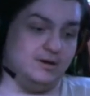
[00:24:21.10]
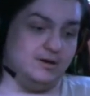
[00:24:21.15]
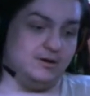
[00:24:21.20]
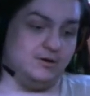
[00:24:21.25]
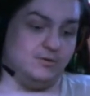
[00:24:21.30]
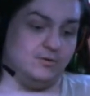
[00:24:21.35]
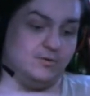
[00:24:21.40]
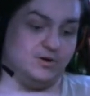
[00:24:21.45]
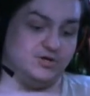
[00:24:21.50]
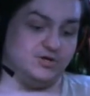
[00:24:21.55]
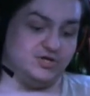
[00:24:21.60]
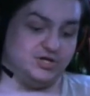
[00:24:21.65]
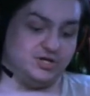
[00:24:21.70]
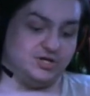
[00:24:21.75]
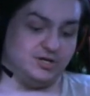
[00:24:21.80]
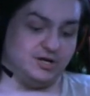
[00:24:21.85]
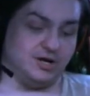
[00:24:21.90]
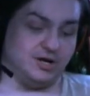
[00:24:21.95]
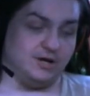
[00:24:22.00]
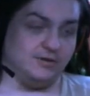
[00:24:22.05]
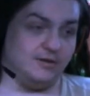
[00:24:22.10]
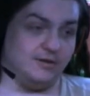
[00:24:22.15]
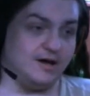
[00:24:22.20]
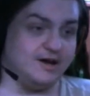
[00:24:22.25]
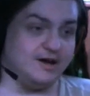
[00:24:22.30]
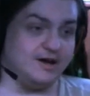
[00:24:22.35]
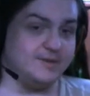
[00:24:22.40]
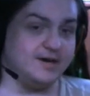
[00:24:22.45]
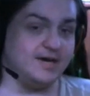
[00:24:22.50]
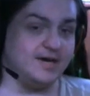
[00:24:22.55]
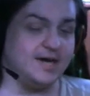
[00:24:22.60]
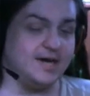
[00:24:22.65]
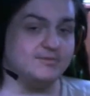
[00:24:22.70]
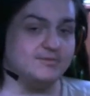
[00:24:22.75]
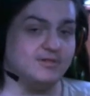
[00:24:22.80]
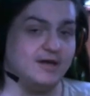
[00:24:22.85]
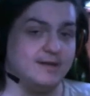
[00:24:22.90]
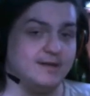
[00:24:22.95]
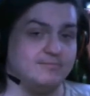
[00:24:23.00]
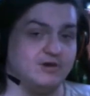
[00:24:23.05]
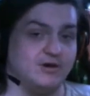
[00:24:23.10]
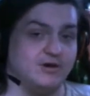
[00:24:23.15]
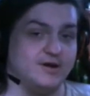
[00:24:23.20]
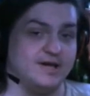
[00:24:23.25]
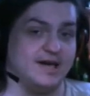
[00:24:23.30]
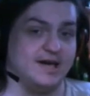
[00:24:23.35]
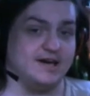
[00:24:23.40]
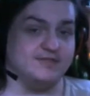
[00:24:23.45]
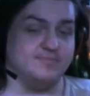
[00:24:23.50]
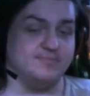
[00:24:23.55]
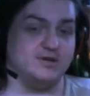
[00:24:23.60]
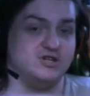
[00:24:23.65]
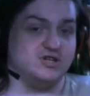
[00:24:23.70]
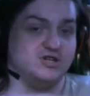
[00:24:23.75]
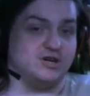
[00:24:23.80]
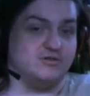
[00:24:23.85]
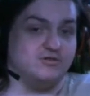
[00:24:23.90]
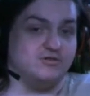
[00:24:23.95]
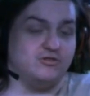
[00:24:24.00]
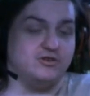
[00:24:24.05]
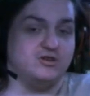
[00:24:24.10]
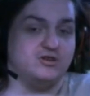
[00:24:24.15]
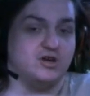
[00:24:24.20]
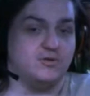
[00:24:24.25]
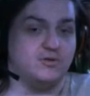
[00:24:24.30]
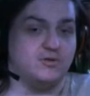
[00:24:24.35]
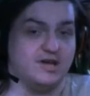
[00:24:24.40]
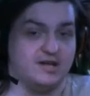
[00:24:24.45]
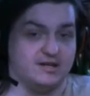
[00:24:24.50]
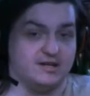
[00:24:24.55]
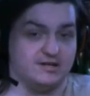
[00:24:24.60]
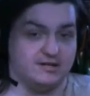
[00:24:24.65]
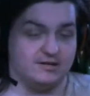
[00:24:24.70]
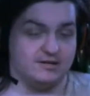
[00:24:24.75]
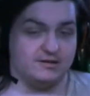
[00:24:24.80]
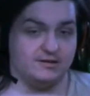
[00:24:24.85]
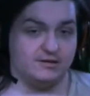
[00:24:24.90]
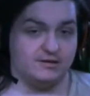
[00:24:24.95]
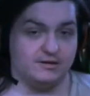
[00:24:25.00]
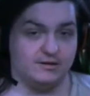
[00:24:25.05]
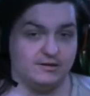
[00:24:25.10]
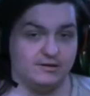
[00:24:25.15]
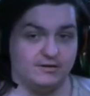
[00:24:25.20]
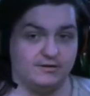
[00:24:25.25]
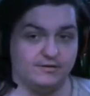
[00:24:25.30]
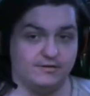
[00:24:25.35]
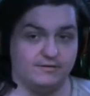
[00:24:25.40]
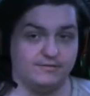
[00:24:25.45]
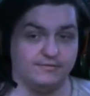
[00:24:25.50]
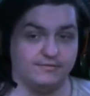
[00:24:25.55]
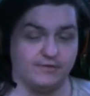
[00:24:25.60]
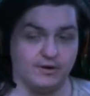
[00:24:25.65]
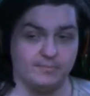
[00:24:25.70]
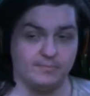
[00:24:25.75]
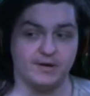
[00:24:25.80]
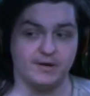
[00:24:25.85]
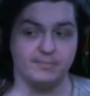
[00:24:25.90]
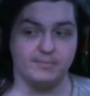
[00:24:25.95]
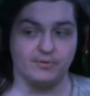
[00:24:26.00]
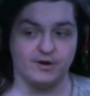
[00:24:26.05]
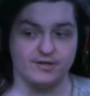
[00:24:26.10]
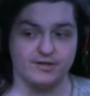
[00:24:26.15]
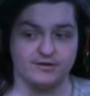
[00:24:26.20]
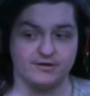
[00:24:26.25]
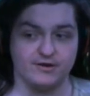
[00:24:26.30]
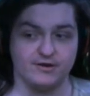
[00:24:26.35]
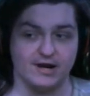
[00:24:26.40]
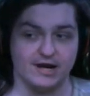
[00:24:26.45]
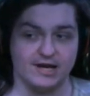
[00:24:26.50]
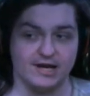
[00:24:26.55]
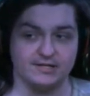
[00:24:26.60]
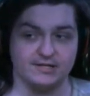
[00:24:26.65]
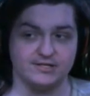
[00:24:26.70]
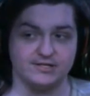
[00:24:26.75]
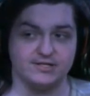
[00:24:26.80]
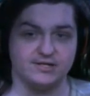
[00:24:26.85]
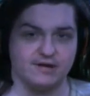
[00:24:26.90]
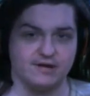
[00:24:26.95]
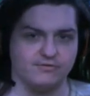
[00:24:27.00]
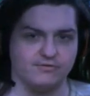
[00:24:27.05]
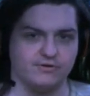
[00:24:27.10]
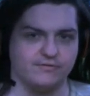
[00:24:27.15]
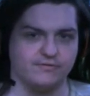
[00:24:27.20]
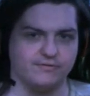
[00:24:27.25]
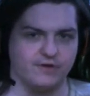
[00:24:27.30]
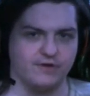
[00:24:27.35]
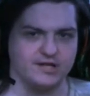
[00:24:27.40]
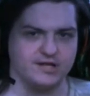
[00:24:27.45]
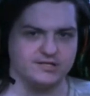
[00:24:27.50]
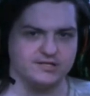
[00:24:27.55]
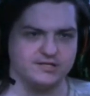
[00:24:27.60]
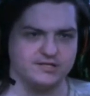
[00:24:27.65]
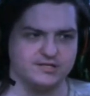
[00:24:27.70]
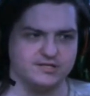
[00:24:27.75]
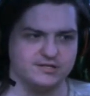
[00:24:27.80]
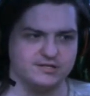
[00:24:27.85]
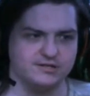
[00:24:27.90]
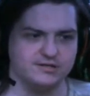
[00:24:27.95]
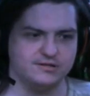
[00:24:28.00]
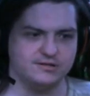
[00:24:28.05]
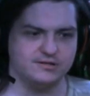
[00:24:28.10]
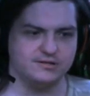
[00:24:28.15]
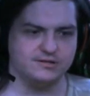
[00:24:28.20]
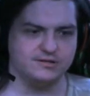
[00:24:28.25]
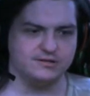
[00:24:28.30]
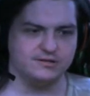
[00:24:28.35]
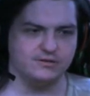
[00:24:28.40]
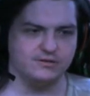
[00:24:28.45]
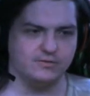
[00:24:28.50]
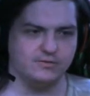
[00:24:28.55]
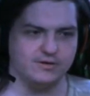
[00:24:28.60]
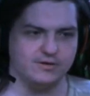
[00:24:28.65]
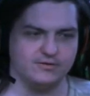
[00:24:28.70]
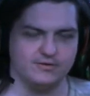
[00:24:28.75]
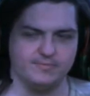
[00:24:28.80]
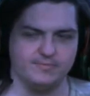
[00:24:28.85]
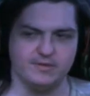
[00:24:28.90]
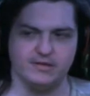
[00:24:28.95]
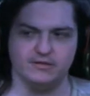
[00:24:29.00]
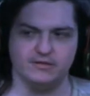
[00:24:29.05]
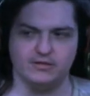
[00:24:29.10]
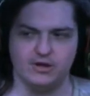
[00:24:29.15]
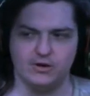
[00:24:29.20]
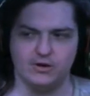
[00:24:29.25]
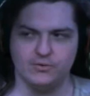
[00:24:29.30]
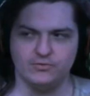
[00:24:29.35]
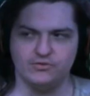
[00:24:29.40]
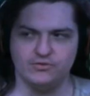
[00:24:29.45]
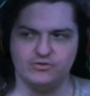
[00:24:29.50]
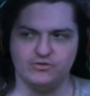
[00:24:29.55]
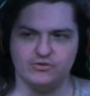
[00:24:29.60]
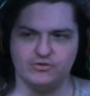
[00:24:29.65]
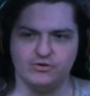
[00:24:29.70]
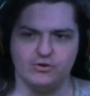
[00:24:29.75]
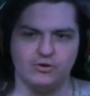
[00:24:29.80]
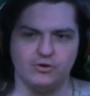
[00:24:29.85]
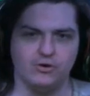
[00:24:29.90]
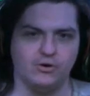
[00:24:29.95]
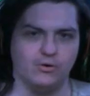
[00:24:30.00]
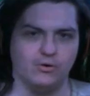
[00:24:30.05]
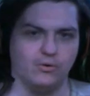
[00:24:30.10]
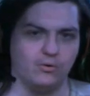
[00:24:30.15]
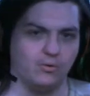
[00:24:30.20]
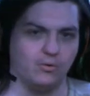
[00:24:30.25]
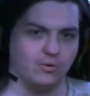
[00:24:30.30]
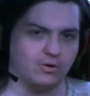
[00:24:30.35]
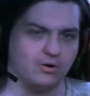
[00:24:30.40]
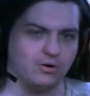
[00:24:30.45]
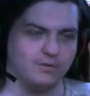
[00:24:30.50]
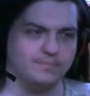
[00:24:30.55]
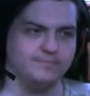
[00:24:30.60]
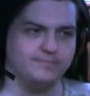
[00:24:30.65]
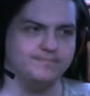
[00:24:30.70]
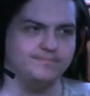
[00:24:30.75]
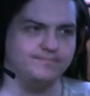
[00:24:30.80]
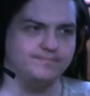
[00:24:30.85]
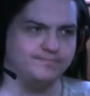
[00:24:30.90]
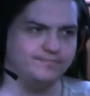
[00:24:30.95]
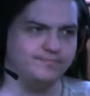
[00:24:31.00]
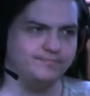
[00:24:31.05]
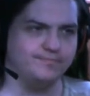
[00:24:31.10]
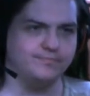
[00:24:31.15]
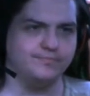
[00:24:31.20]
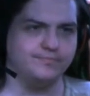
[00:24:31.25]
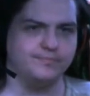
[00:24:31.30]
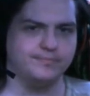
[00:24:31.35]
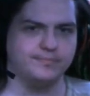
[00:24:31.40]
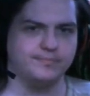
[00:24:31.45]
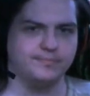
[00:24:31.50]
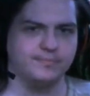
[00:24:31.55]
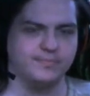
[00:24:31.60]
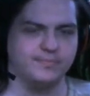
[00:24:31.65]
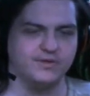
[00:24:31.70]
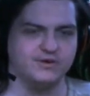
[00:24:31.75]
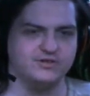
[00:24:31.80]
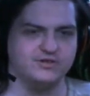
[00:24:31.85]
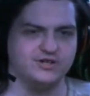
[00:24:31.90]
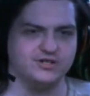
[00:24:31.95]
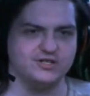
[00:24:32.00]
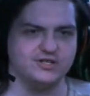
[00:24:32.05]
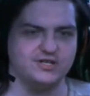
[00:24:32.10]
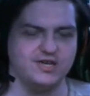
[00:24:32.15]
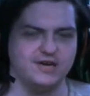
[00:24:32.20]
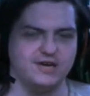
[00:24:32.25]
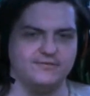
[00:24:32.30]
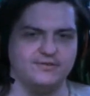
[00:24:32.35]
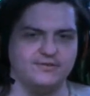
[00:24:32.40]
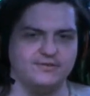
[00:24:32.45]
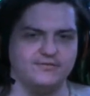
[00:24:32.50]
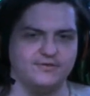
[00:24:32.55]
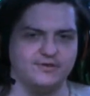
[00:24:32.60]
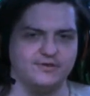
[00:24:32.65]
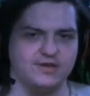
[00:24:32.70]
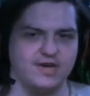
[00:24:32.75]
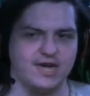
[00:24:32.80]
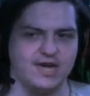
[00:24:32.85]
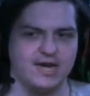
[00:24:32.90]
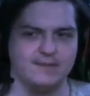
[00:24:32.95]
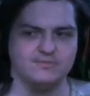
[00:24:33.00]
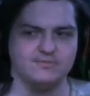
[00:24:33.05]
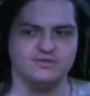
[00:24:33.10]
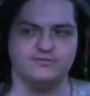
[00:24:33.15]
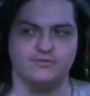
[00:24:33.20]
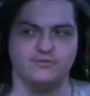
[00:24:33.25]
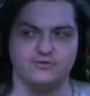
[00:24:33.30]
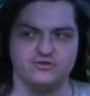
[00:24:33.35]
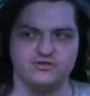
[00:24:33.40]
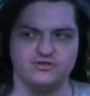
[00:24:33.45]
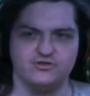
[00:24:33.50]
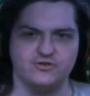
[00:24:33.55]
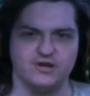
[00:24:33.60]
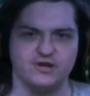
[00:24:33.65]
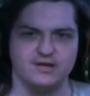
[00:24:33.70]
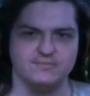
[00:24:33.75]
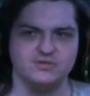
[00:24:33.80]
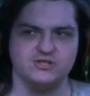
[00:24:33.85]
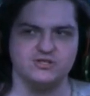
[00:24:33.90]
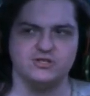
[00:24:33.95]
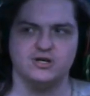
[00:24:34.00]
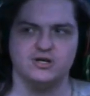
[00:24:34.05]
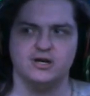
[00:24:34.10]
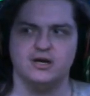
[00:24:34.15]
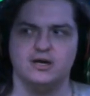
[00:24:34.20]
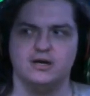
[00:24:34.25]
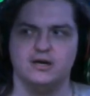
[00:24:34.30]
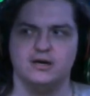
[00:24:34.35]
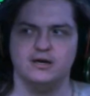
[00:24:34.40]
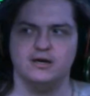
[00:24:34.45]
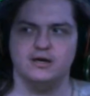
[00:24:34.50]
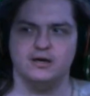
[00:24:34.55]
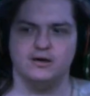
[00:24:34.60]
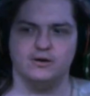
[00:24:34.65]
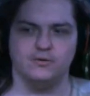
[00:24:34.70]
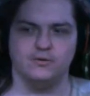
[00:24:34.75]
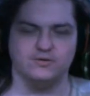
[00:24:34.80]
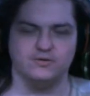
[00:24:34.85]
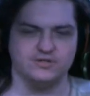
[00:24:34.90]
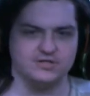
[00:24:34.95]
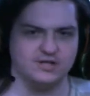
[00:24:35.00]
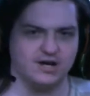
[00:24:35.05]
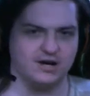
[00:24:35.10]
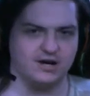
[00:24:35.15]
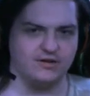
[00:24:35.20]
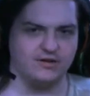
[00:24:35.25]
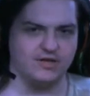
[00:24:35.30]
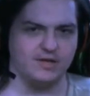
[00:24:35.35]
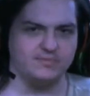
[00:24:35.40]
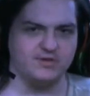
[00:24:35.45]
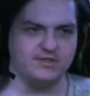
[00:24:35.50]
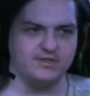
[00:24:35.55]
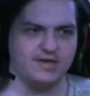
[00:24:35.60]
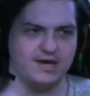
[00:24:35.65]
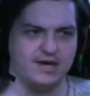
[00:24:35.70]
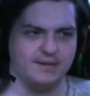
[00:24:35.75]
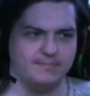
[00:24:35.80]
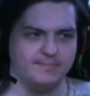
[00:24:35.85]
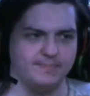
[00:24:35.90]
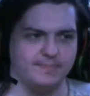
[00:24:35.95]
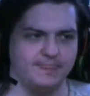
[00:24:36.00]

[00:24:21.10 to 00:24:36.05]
which a lot of my games library has been generously donated from my brother and several friends, whether it be loans or just gifts for the games, for the streams. It was entirely up to them.